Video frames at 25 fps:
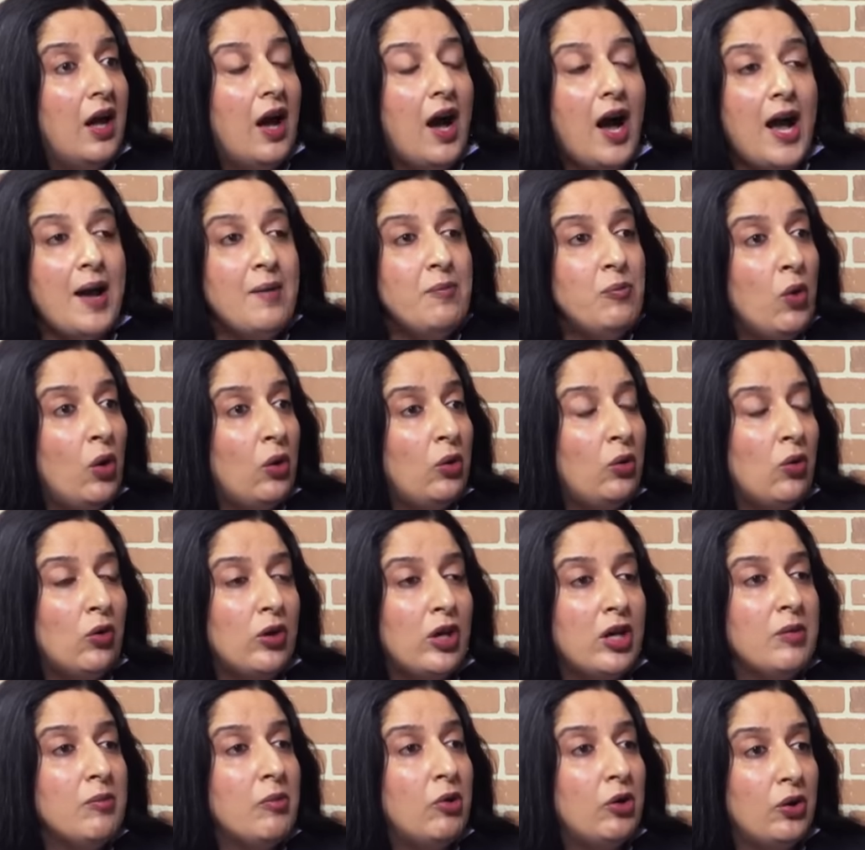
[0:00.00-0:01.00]
I'm not
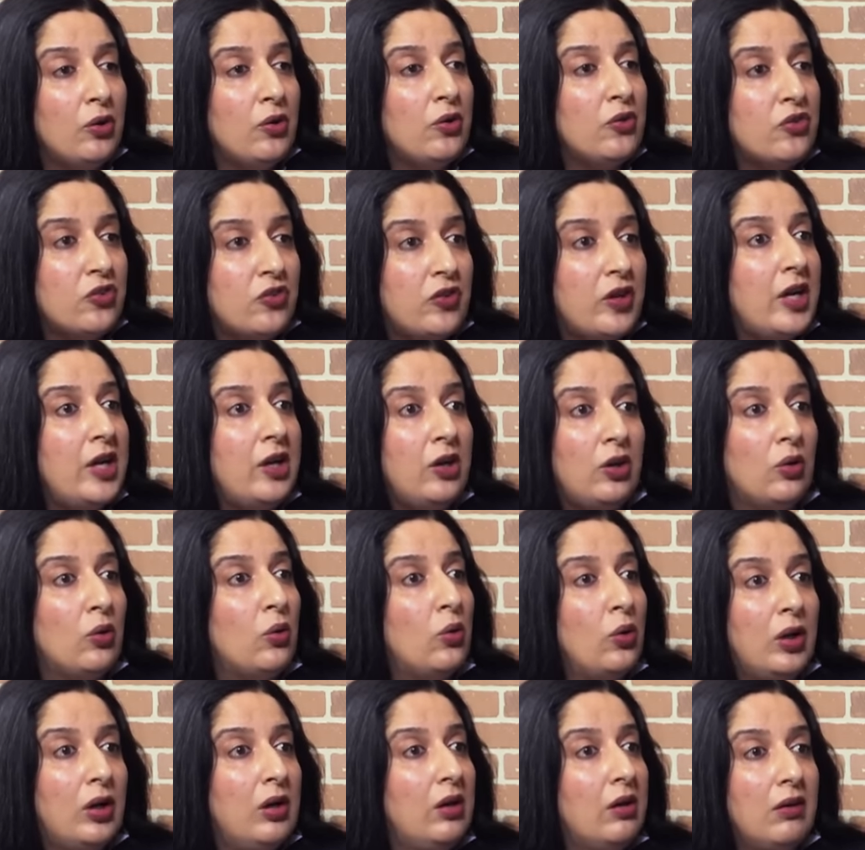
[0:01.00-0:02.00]
talking about your straight
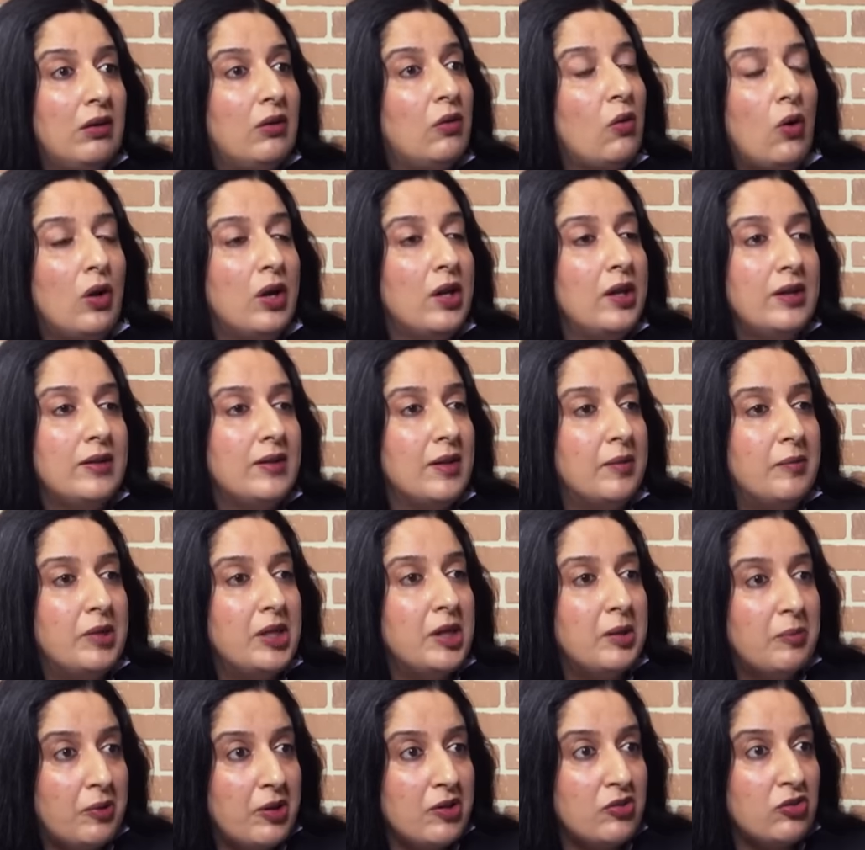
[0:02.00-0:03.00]
role calling
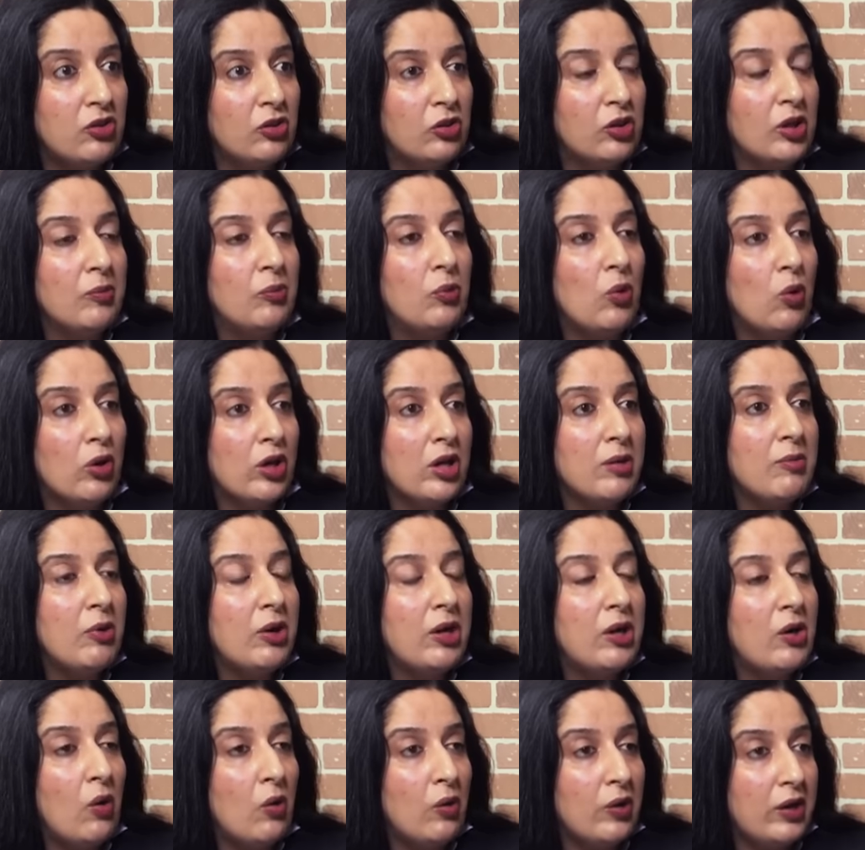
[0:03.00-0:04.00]
somebody a press tutor. I'm talking about
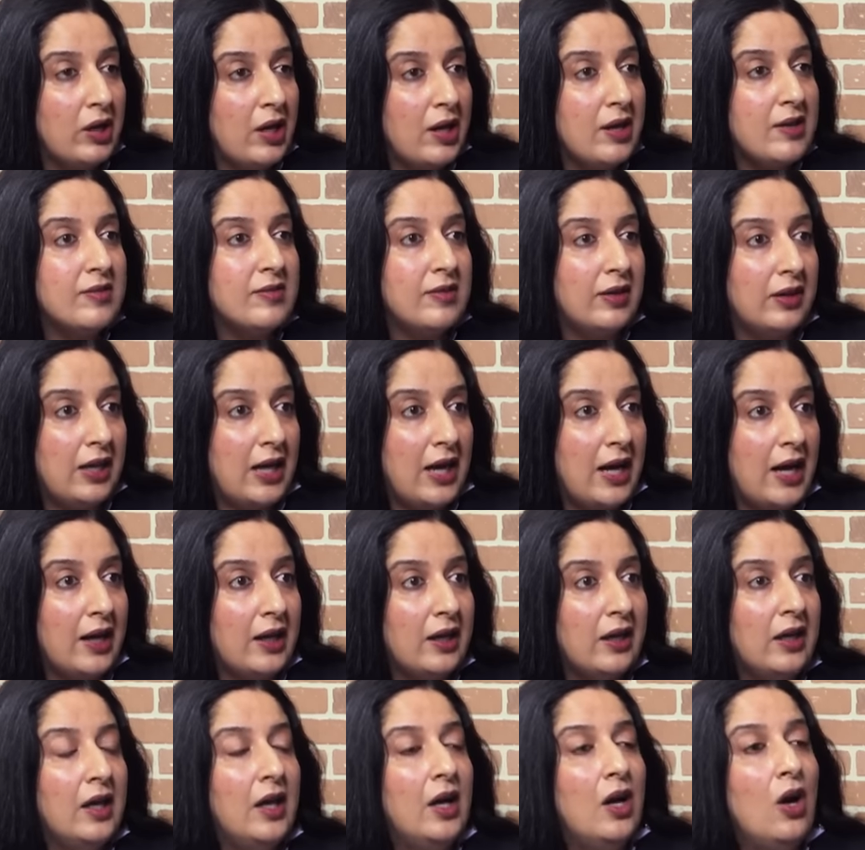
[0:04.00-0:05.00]
an organized
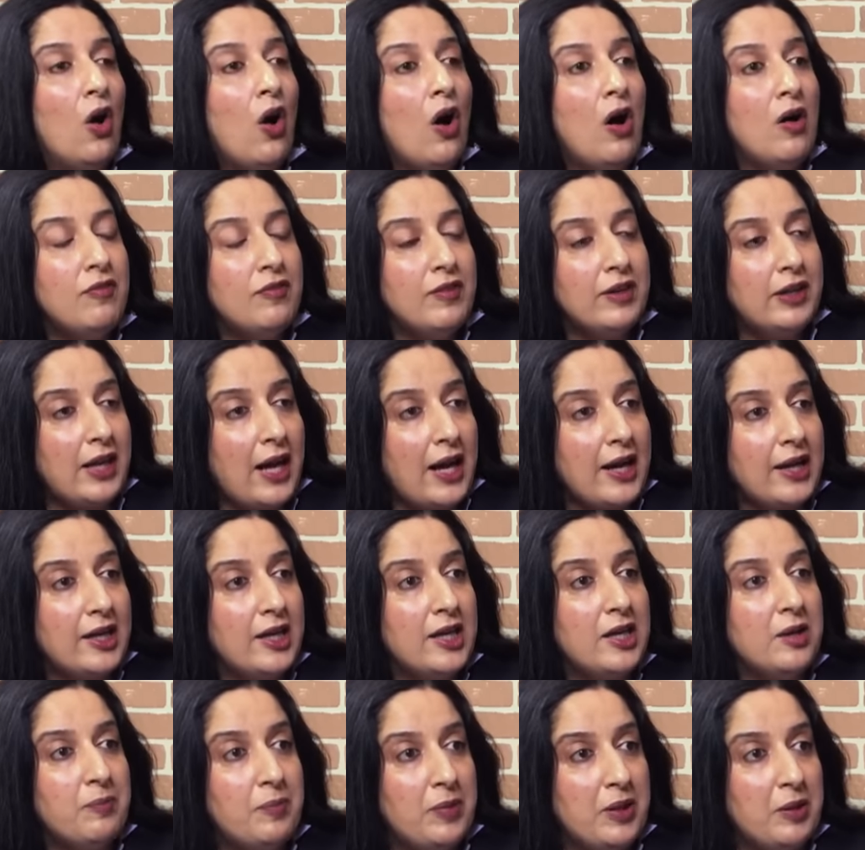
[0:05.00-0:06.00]
attack of
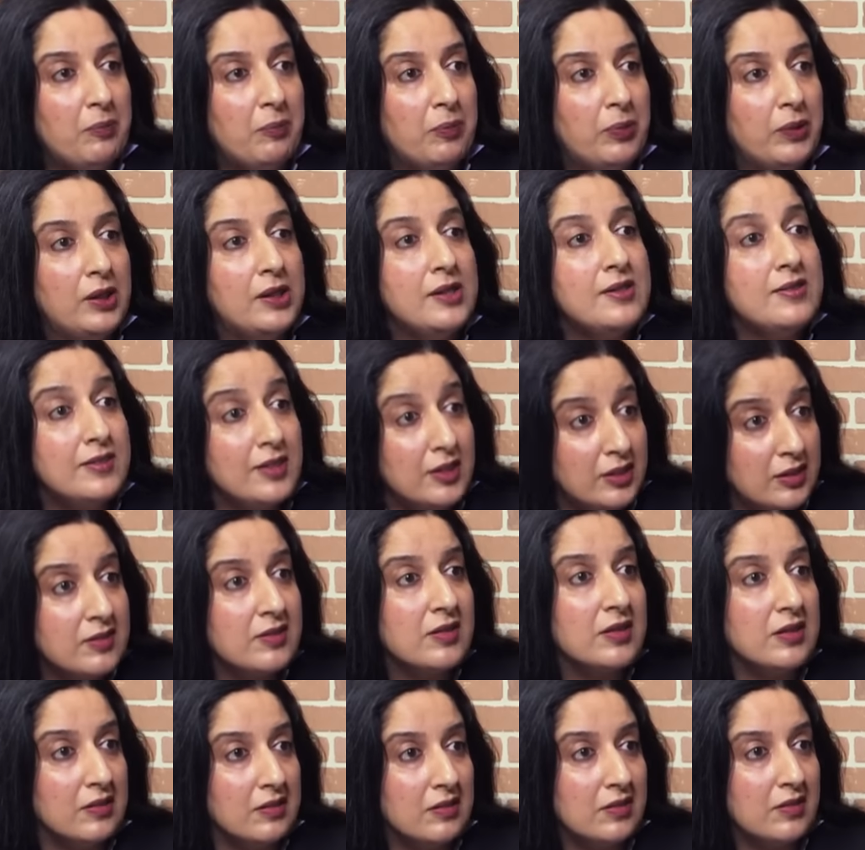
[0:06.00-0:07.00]
attacking people,
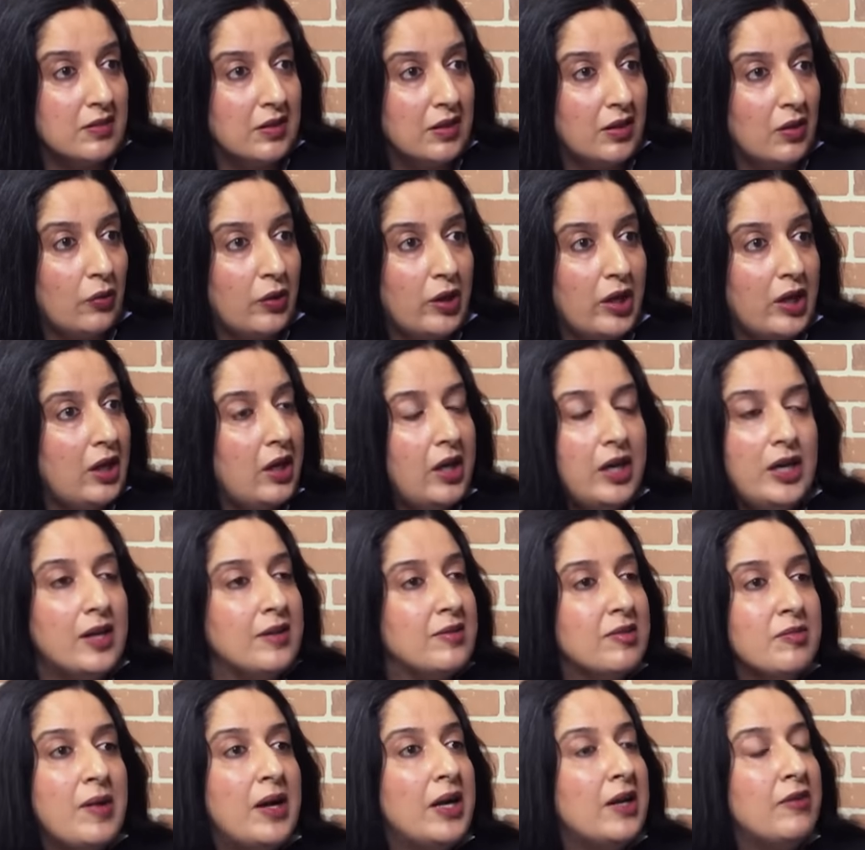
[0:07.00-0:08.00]
citizens. Okay, it
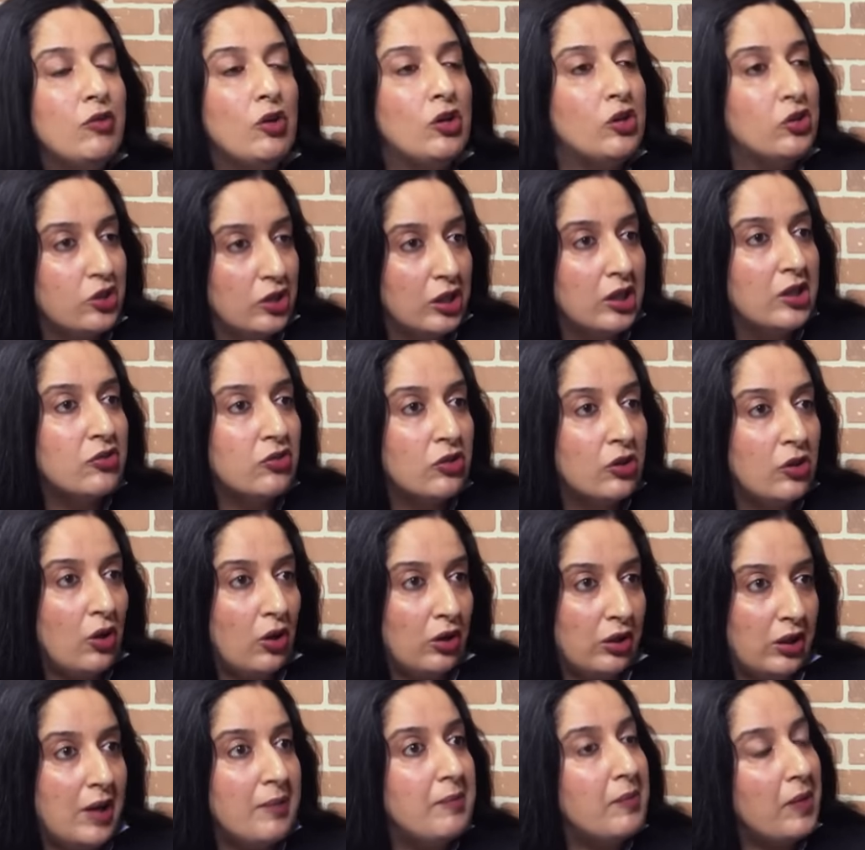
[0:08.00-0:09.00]
doesn't matter if you're a journalist or
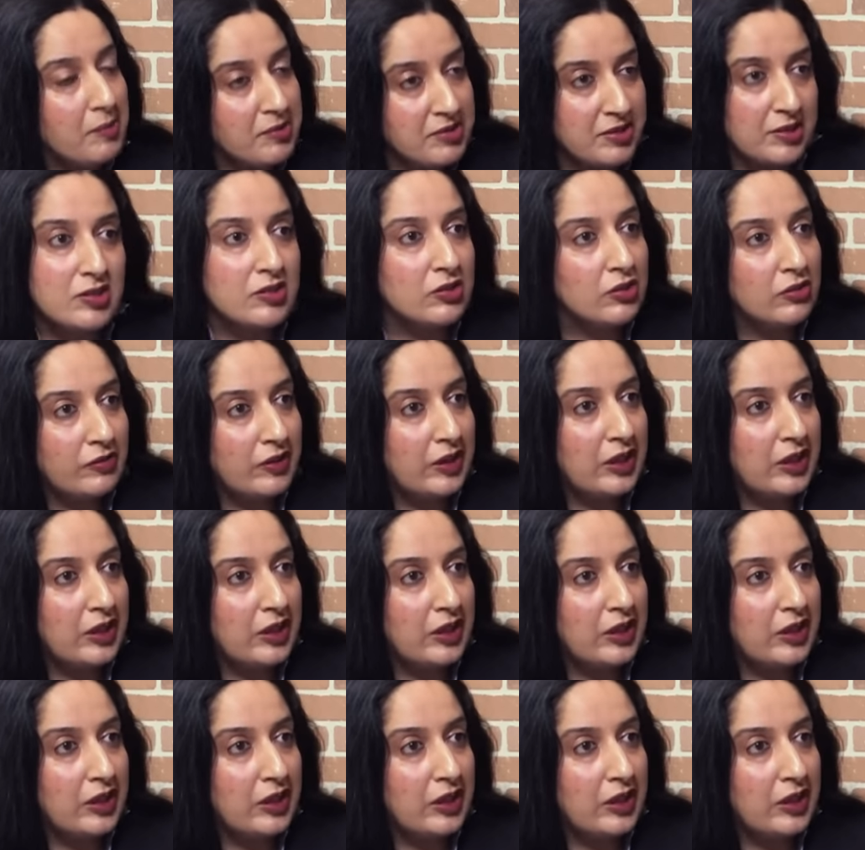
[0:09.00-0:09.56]
not. I'm, I'm a citizen of